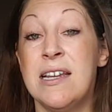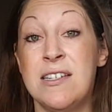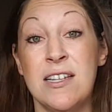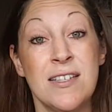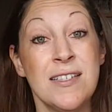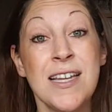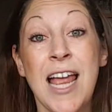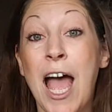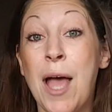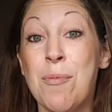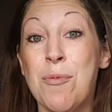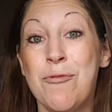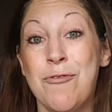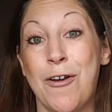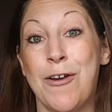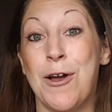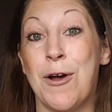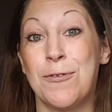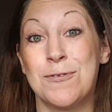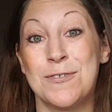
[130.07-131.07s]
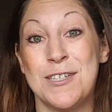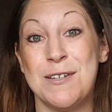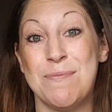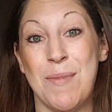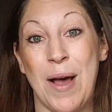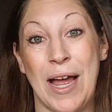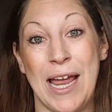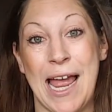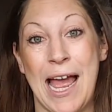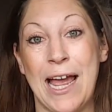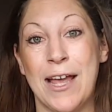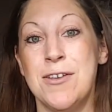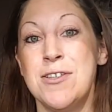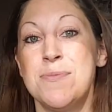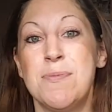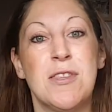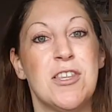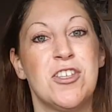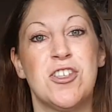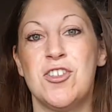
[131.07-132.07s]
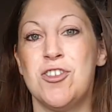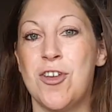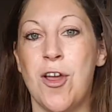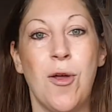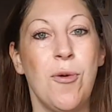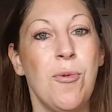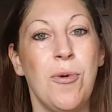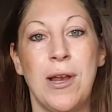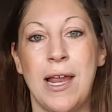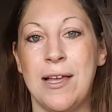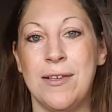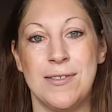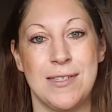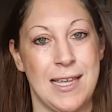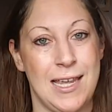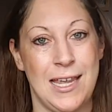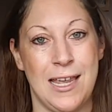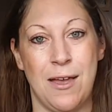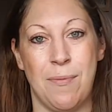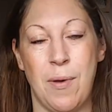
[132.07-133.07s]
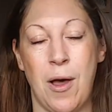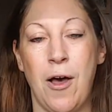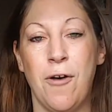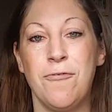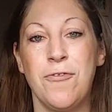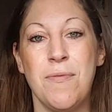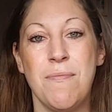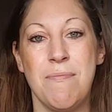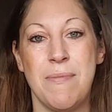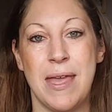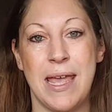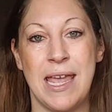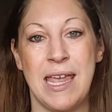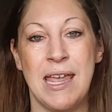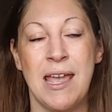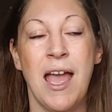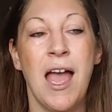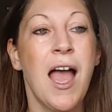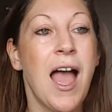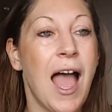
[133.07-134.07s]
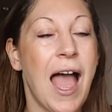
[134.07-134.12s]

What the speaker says: It doesn't happen very often in my house, but there's no one else here apart from me.